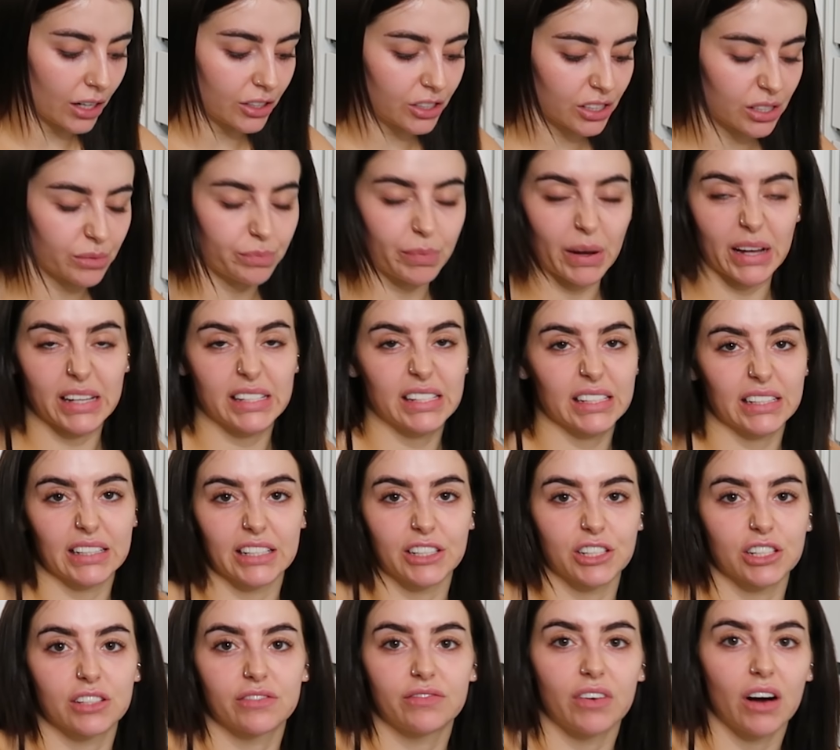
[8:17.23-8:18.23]
I just
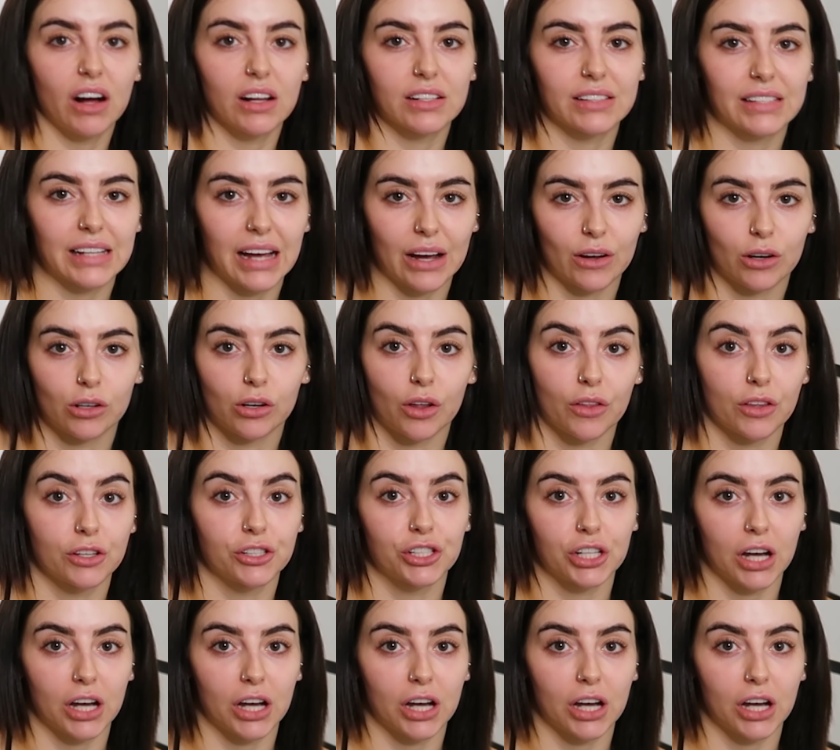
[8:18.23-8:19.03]
basically just filed down a lot of